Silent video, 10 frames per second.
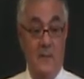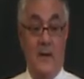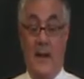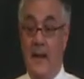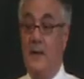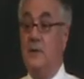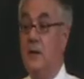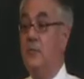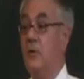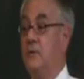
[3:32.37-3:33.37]
And
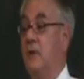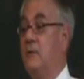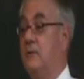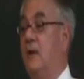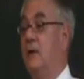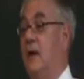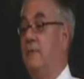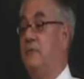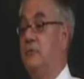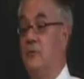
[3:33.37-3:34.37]
AIG thought they were selling
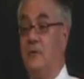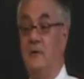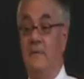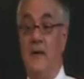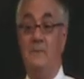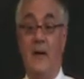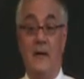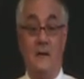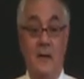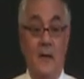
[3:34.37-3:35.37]
life insurance to
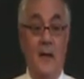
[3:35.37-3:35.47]
vampires,